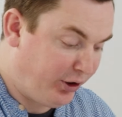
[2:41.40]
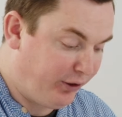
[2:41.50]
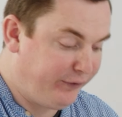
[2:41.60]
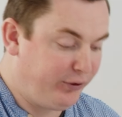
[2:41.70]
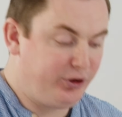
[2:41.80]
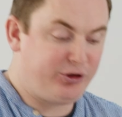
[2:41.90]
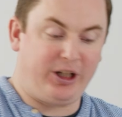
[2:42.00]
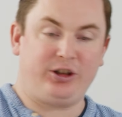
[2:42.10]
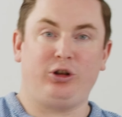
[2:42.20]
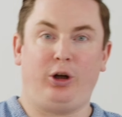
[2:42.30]
got our fully
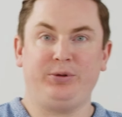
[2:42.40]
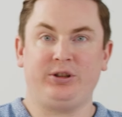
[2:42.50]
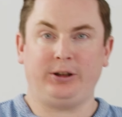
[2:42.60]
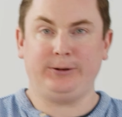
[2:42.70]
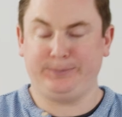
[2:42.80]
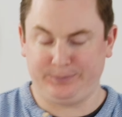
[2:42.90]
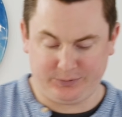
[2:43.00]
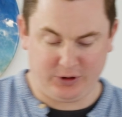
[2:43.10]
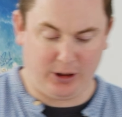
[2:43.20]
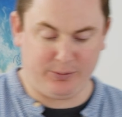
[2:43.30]
dressed lobster.
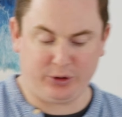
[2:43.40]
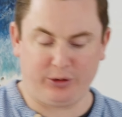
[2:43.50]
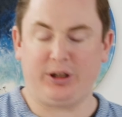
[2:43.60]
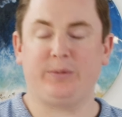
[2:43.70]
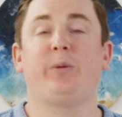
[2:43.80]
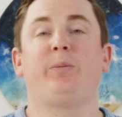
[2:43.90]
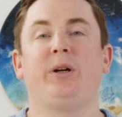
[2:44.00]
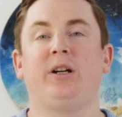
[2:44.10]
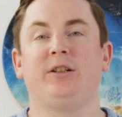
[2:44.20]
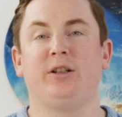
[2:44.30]
Comes already
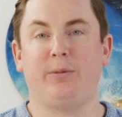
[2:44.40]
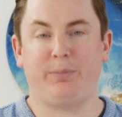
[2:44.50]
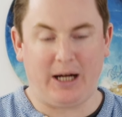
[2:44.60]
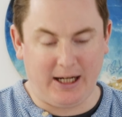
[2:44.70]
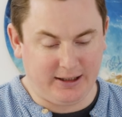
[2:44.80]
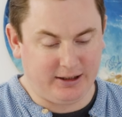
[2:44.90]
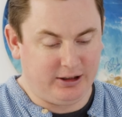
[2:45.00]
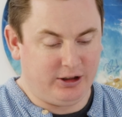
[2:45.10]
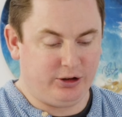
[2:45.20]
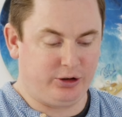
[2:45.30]
prepared in a bag.
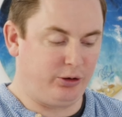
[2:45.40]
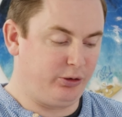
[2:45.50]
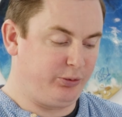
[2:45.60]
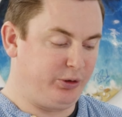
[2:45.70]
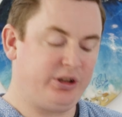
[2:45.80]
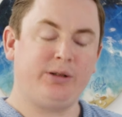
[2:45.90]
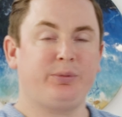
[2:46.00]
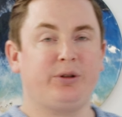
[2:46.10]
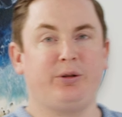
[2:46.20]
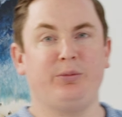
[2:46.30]
So we
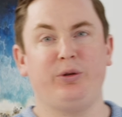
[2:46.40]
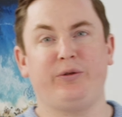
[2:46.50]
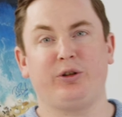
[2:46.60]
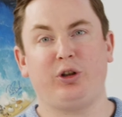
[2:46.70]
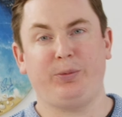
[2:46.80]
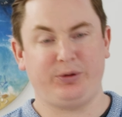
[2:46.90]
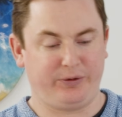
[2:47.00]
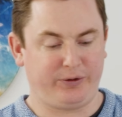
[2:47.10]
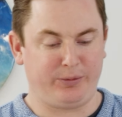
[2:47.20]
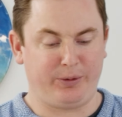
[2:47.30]
simply remove the lobster
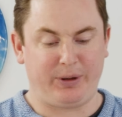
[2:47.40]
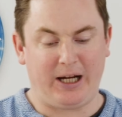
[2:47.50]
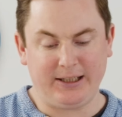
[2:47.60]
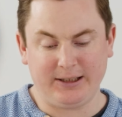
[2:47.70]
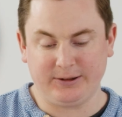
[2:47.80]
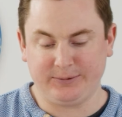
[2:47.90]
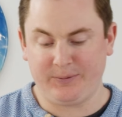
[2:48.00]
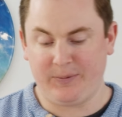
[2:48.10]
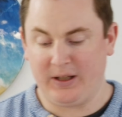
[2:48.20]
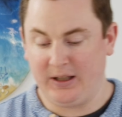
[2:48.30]
from the bag.
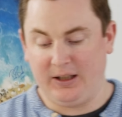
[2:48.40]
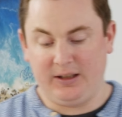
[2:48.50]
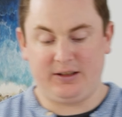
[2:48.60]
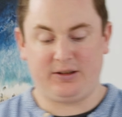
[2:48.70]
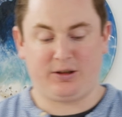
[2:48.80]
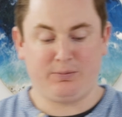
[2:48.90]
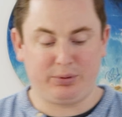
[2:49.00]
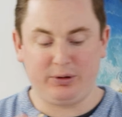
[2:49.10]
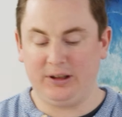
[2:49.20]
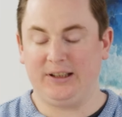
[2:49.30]
This is
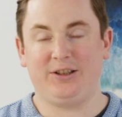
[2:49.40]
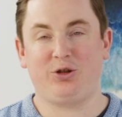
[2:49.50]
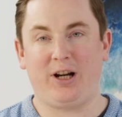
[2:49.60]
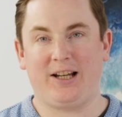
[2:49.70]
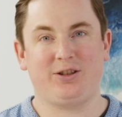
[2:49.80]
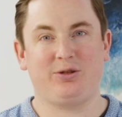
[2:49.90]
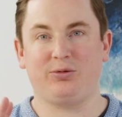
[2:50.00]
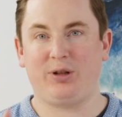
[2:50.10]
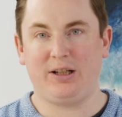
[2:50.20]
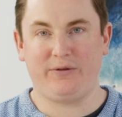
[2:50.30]
completely dressed,
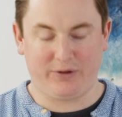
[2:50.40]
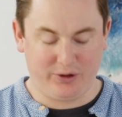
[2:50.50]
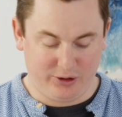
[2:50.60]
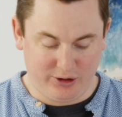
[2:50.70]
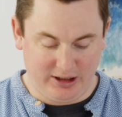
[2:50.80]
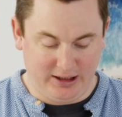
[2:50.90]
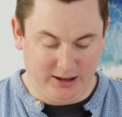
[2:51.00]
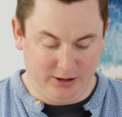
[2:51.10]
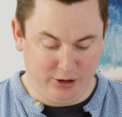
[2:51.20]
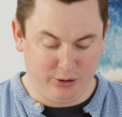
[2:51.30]
ready for you to
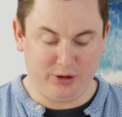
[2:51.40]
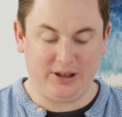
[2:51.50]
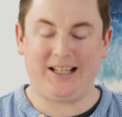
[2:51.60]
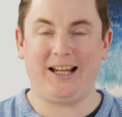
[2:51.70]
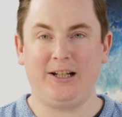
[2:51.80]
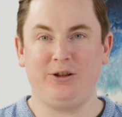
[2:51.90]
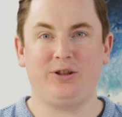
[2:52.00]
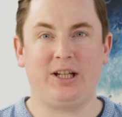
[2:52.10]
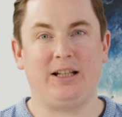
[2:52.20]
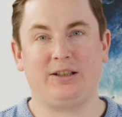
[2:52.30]
eat. You don't need any
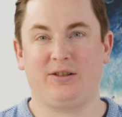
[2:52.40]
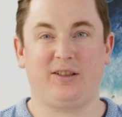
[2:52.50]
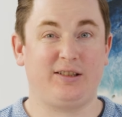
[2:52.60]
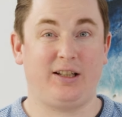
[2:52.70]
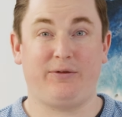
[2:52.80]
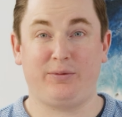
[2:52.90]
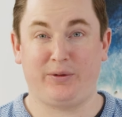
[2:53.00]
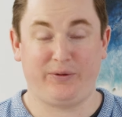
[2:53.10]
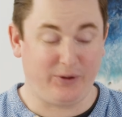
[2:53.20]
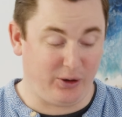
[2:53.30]
utensils except from
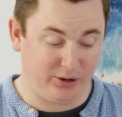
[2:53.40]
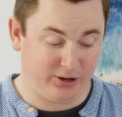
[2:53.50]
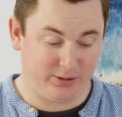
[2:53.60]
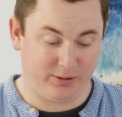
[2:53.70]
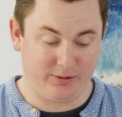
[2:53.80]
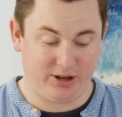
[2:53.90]
a fork to be able